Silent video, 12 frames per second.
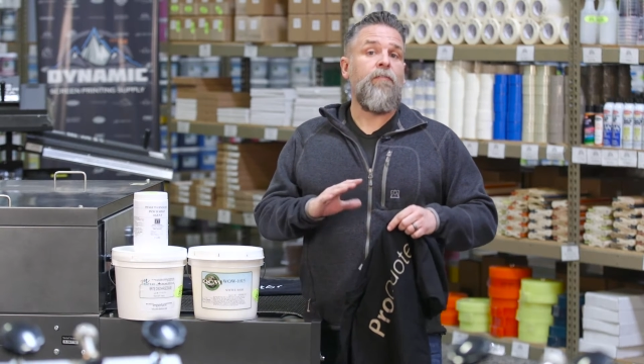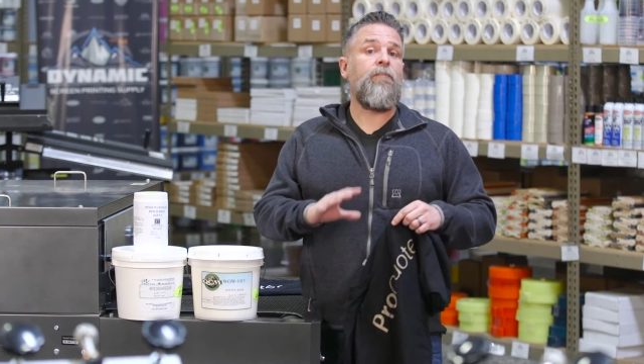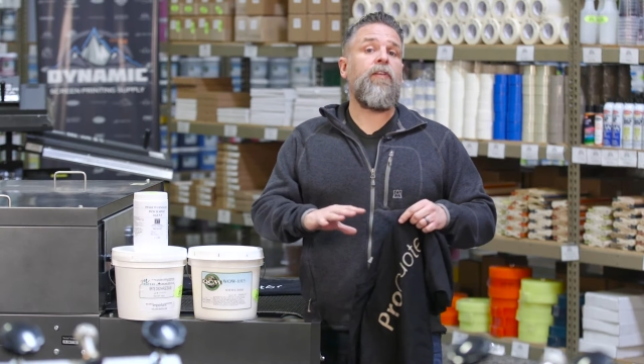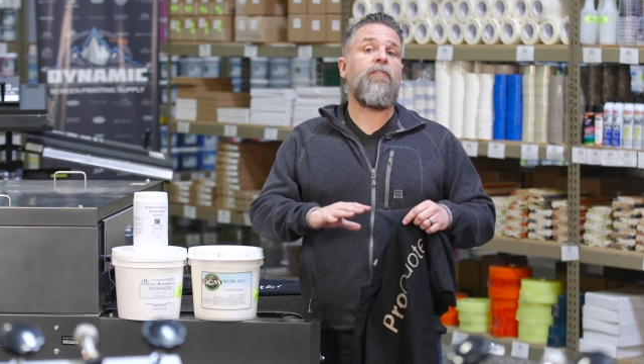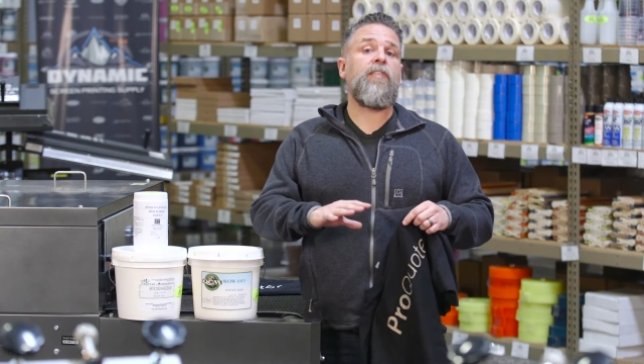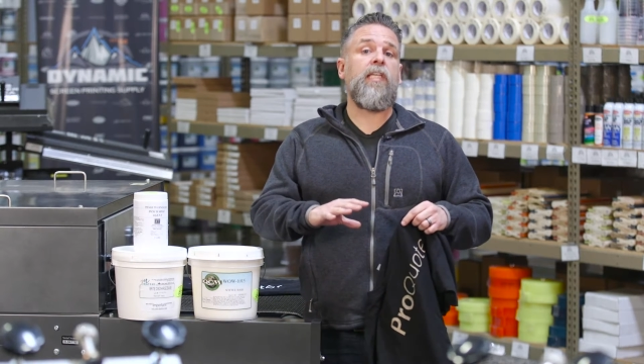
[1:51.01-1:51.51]

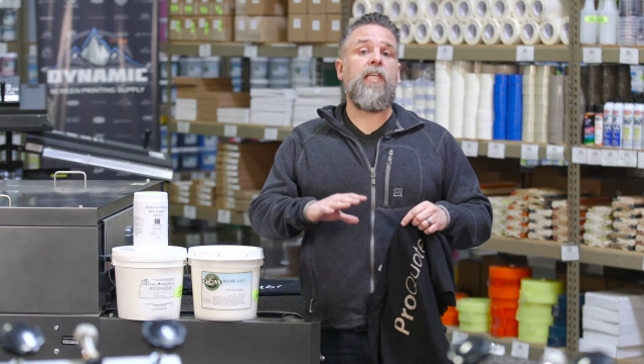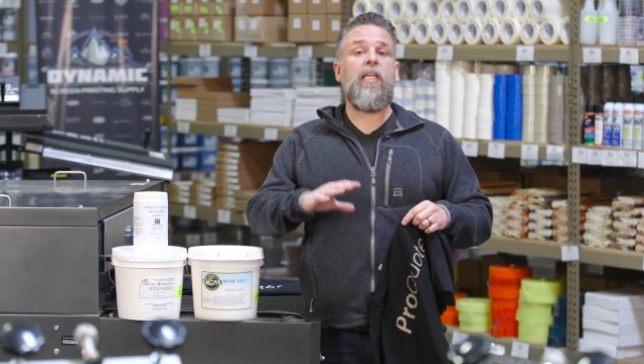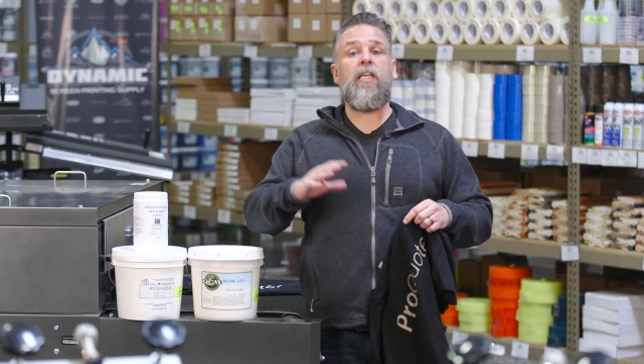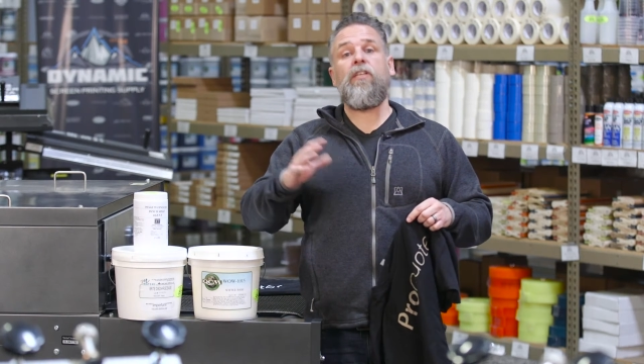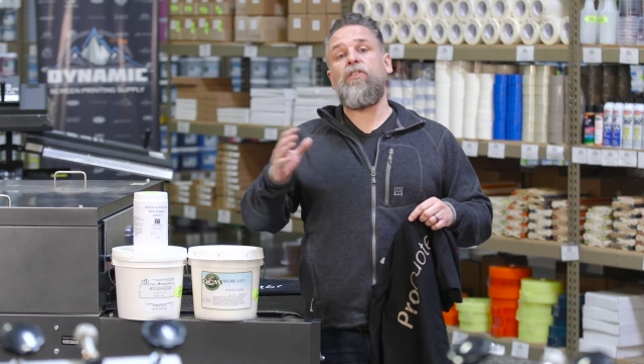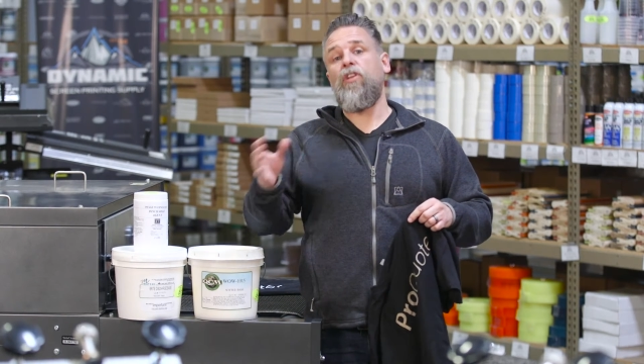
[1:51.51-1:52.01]

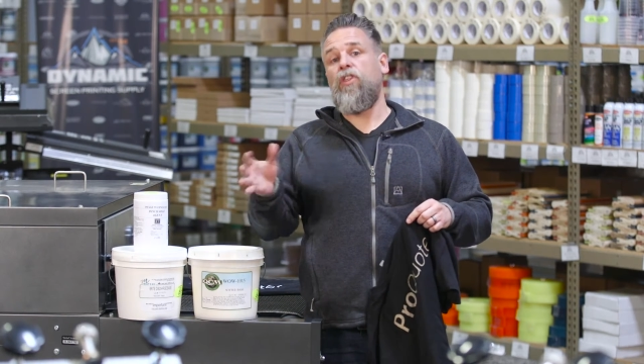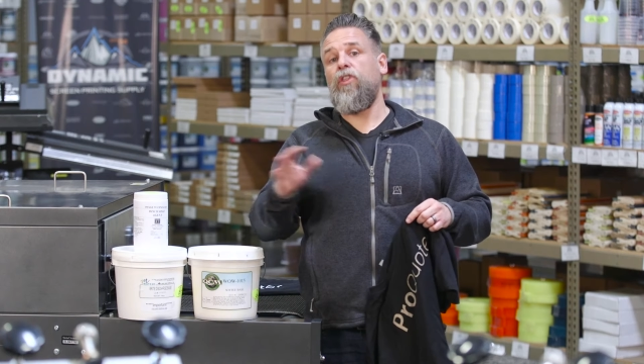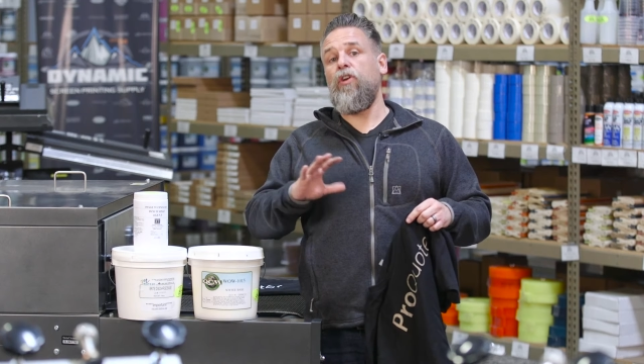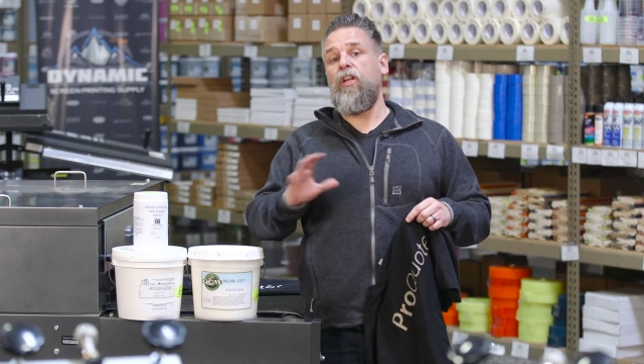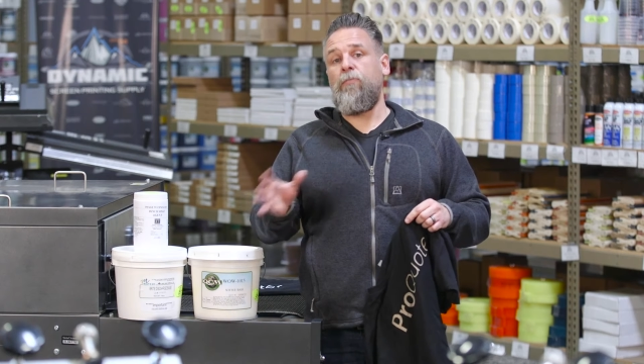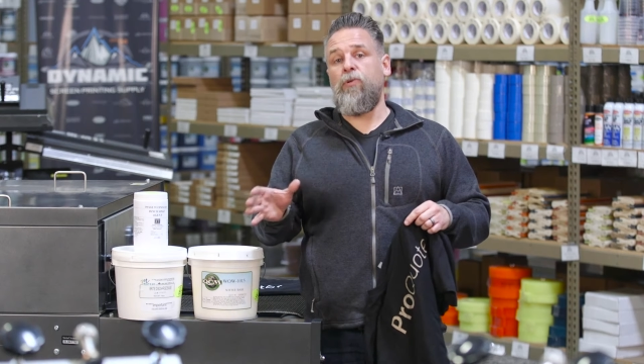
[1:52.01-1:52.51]
15 to
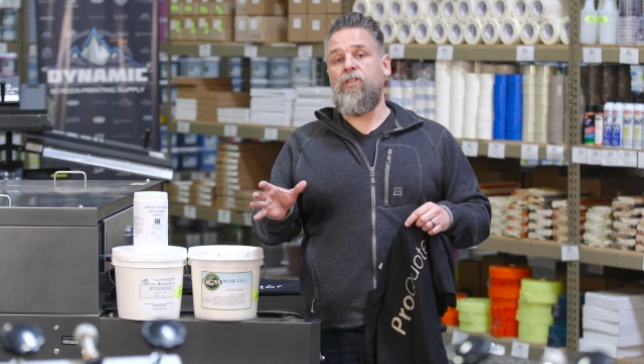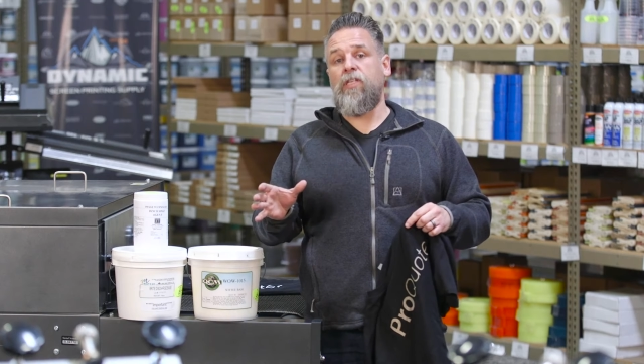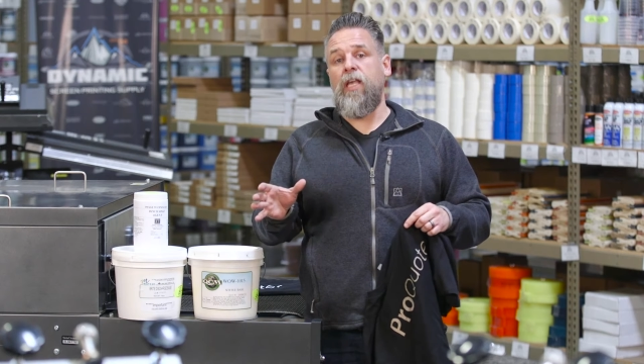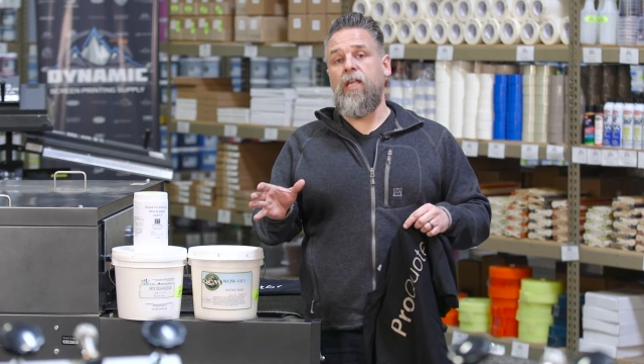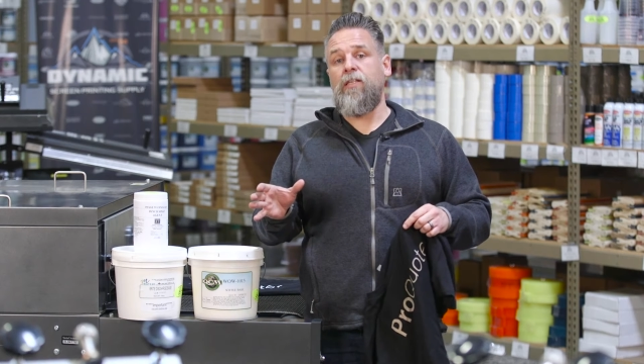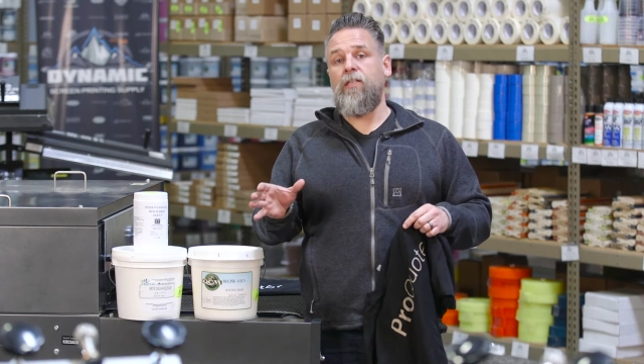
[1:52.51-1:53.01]

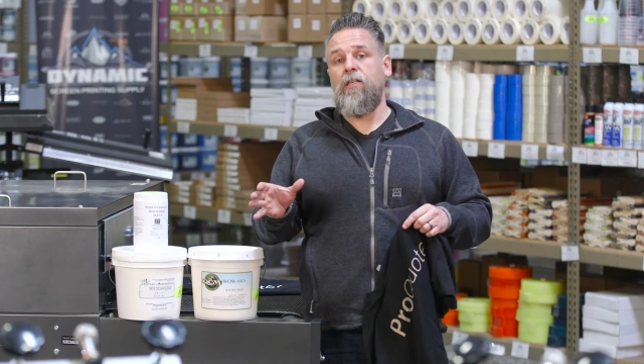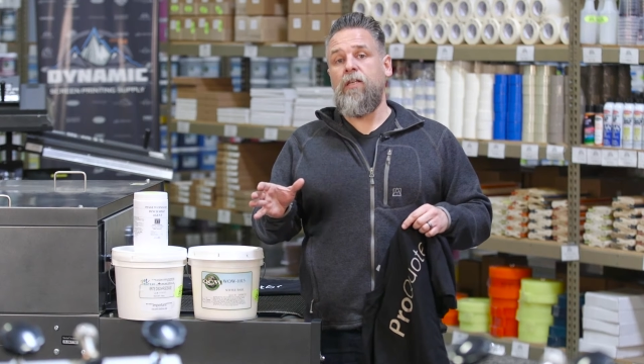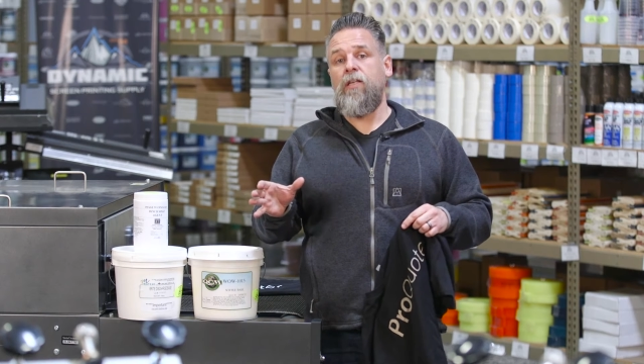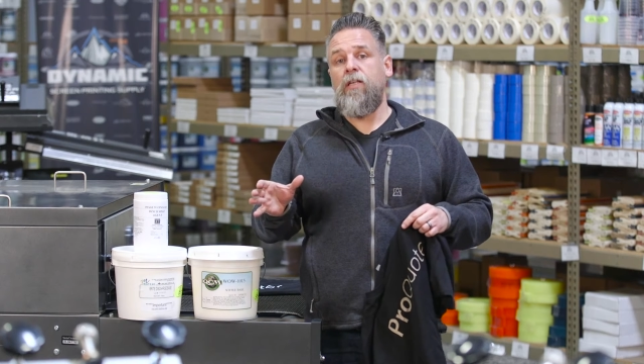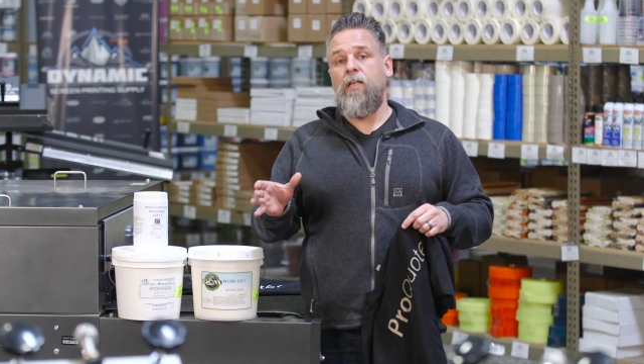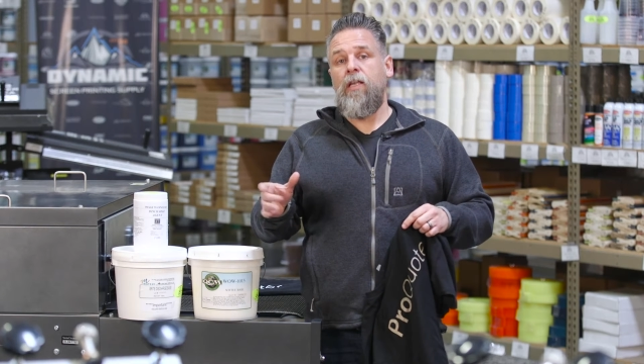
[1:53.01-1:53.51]
30%,
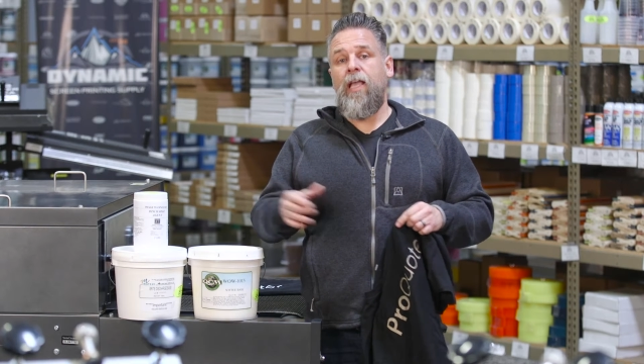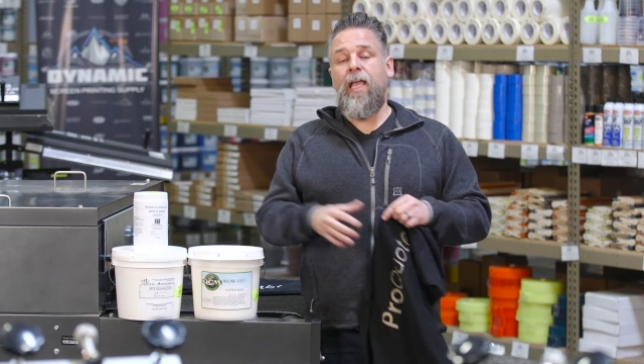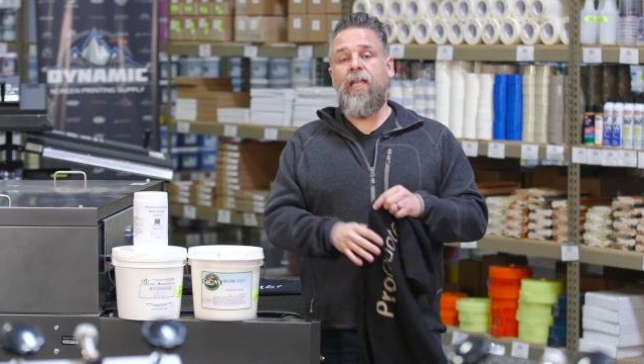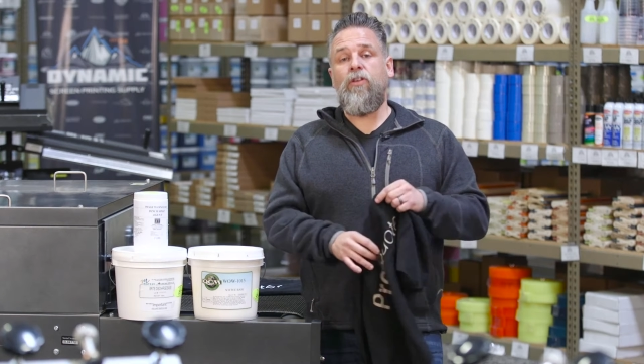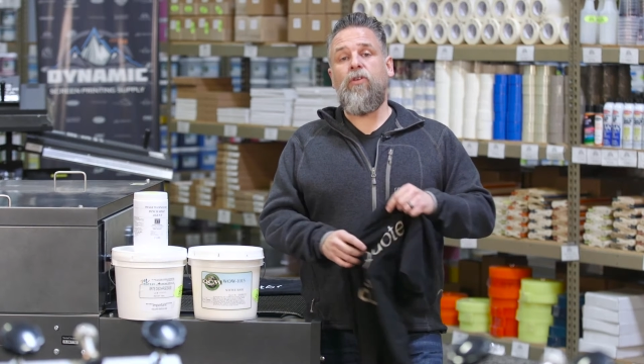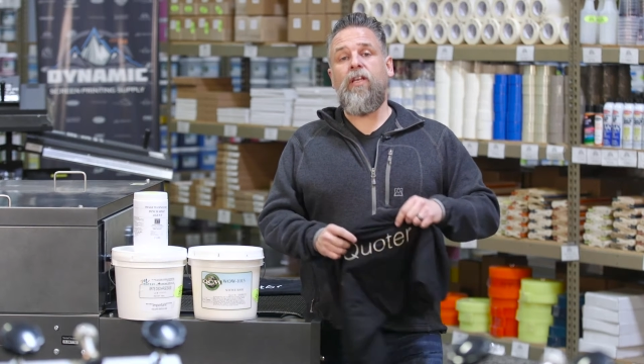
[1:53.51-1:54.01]

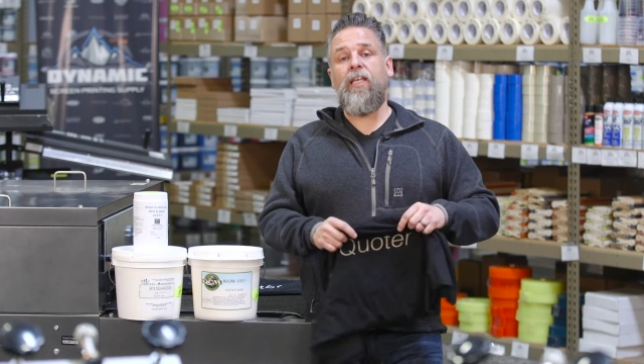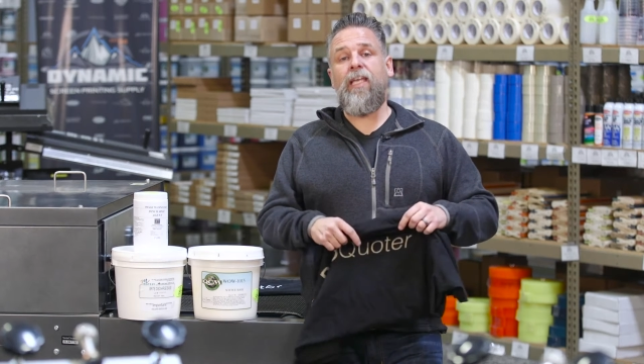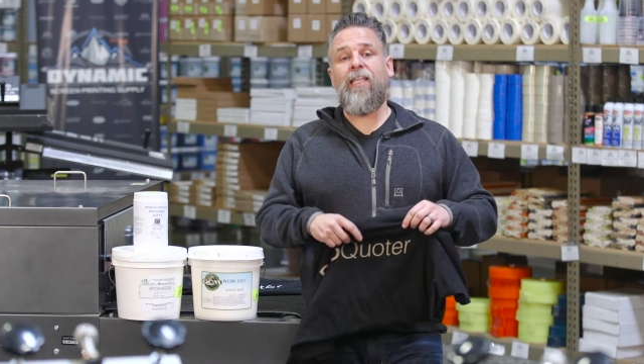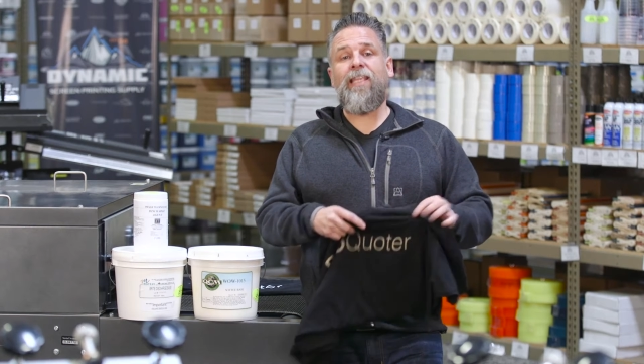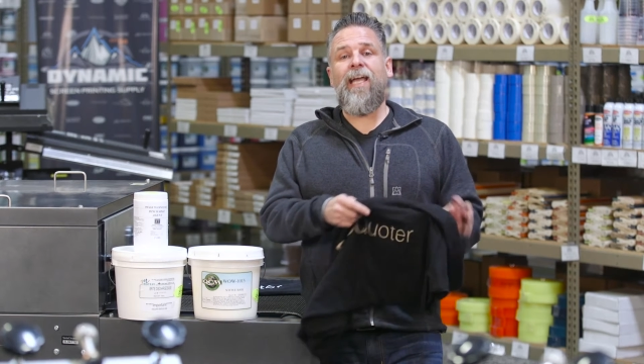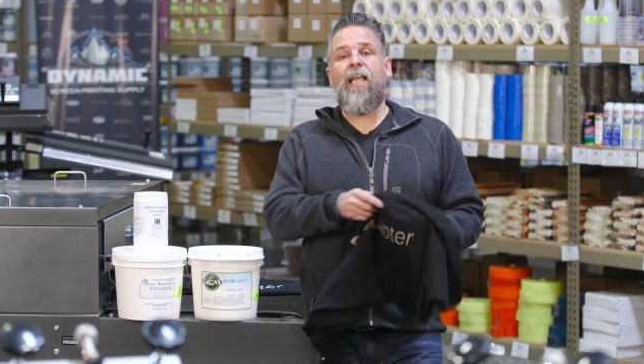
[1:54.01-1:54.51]
and you can
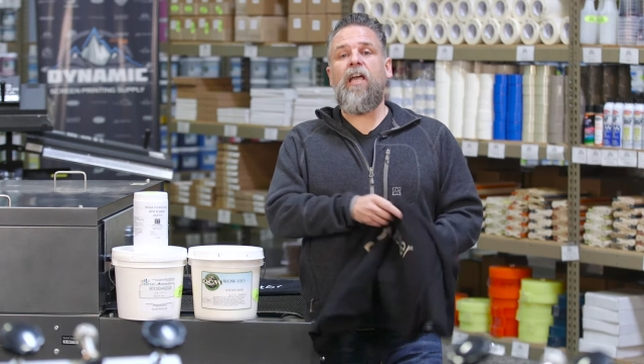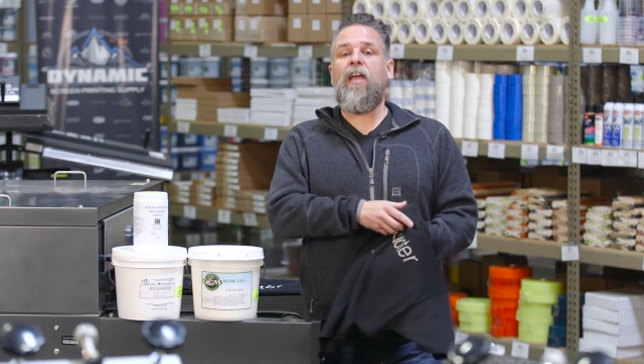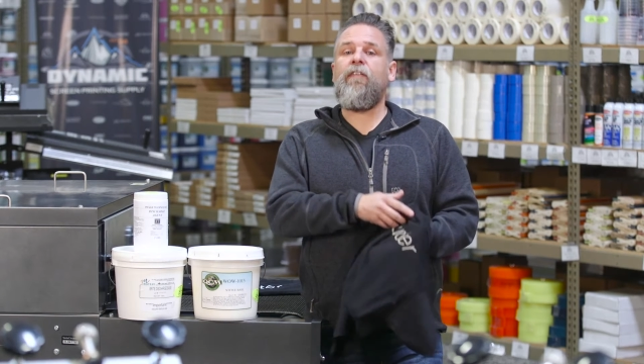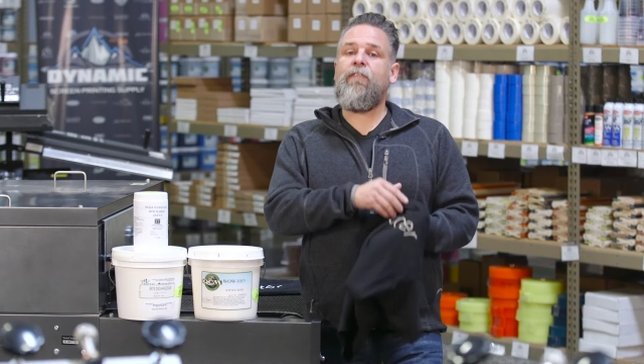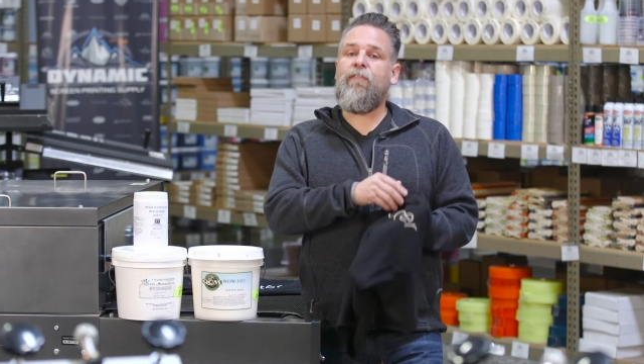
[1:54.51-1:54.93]
get that kind of